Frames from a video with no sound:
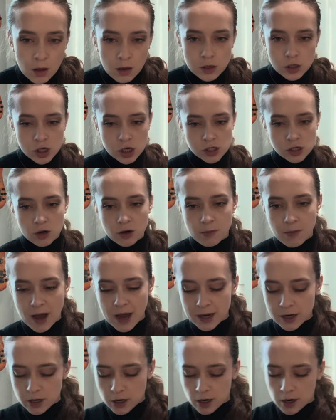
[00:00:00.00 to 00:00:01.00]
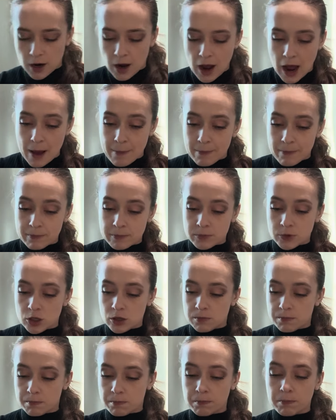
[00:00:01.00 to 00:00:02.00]
Just a reminder, I'm
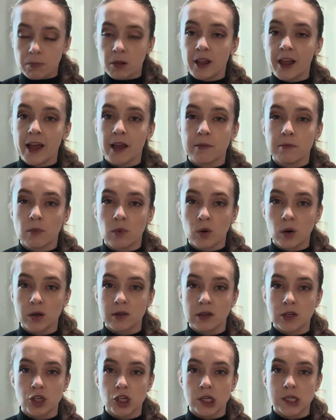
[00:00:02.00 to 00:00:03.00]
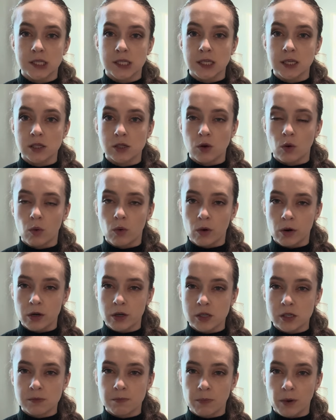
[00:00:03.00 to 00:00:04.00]
playing more than just these
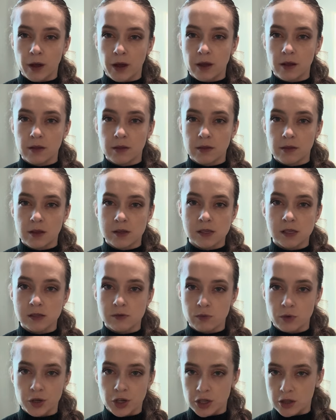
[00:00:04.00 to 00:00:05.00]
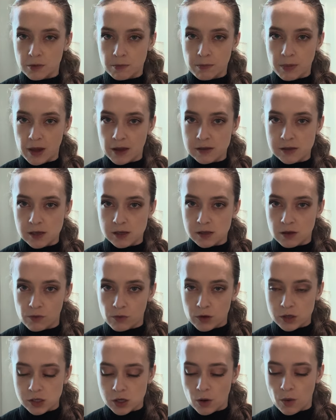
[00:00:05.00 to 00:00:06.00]
chords, but this is really the basis of
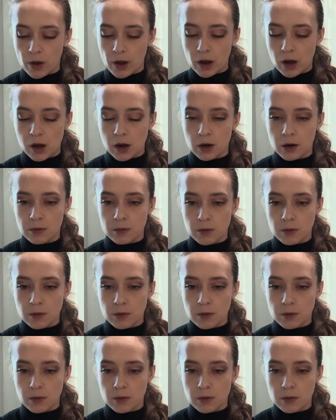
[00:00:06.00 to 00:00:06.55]
what's going on.